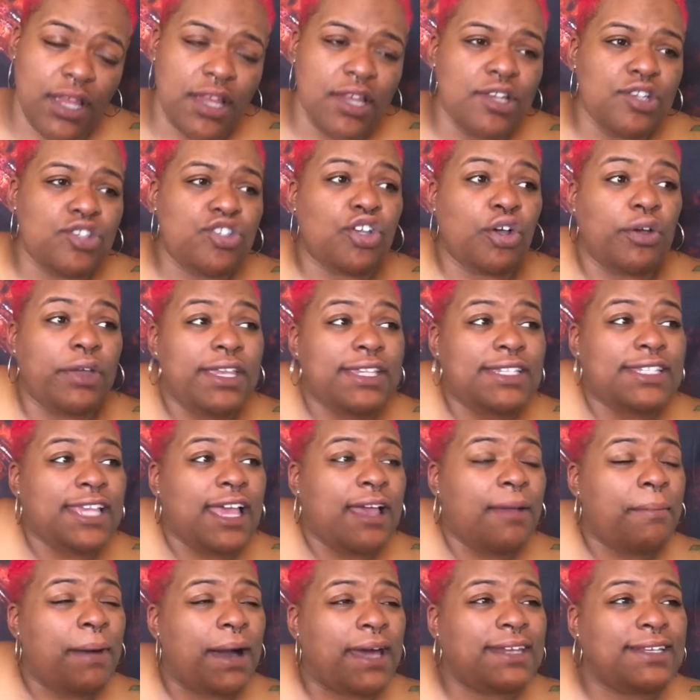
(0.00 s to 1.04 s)
So he
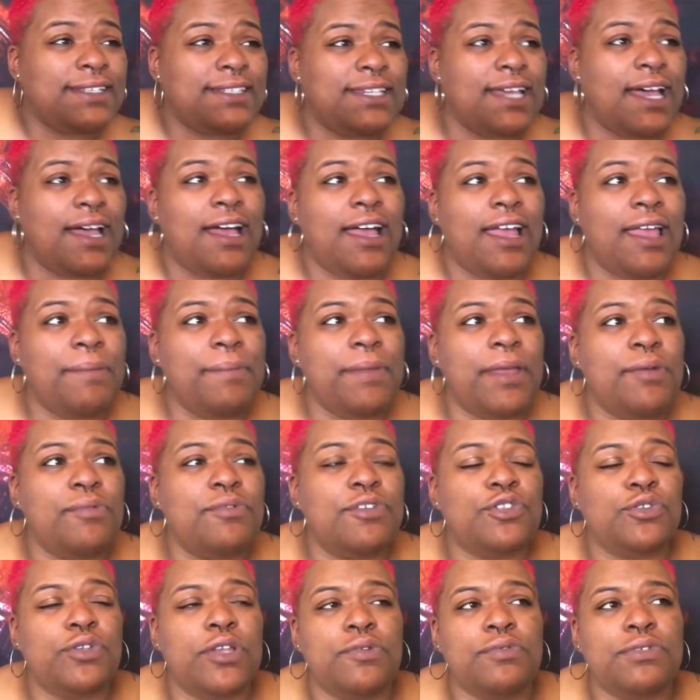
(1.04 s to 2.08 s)
said by the time it
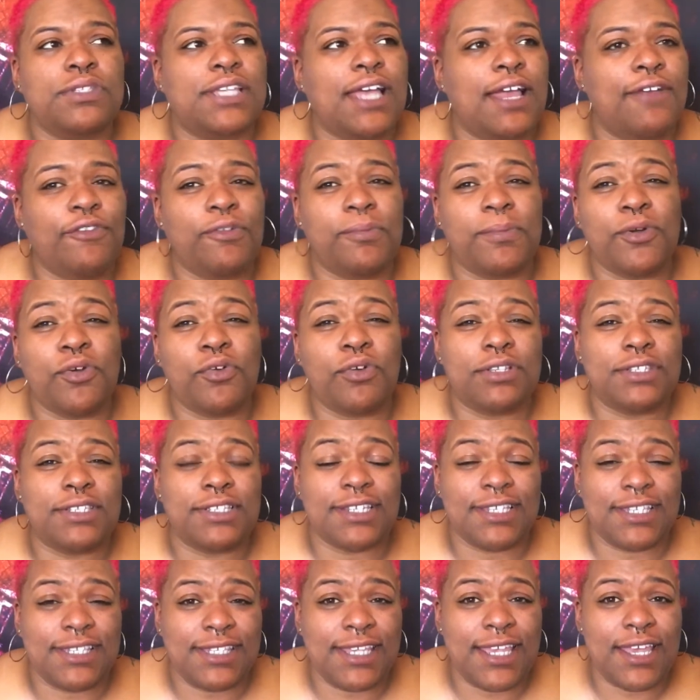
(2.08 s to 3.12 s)
was time for him to go into
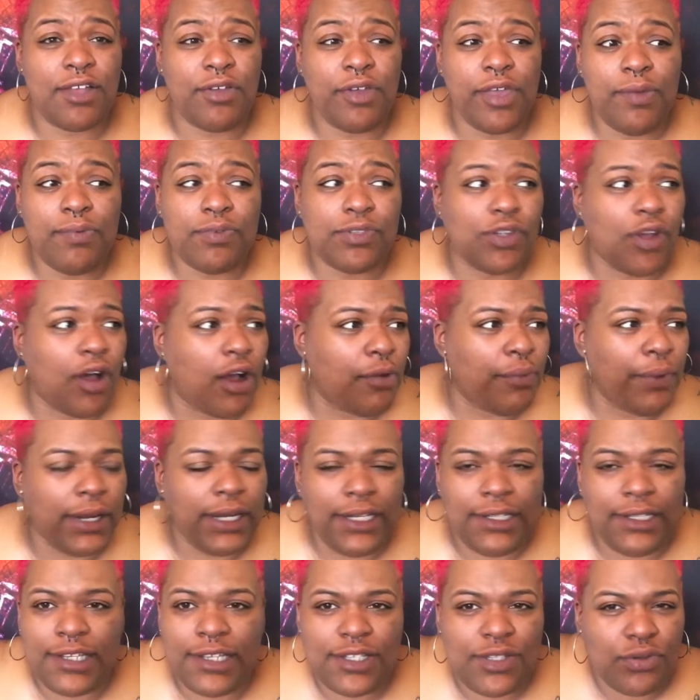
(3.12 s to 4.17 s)
the cell, he was already
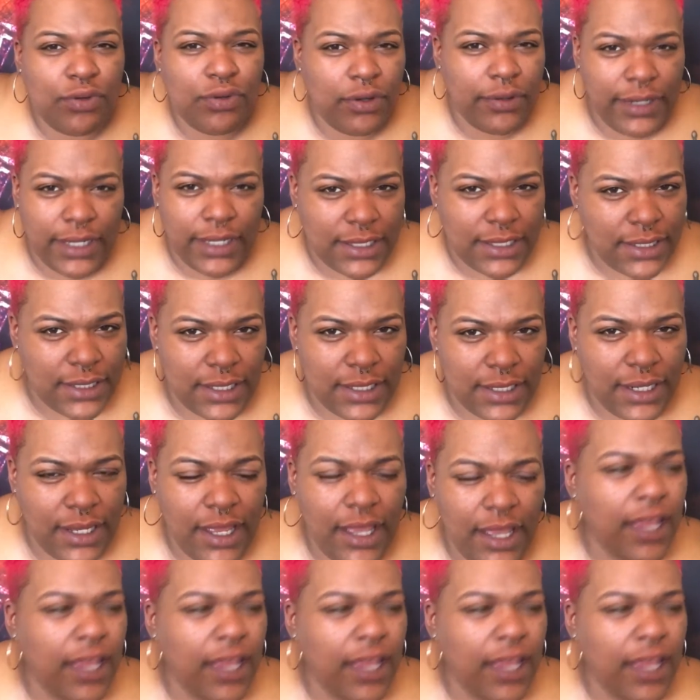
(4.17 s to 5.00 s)
disoriented.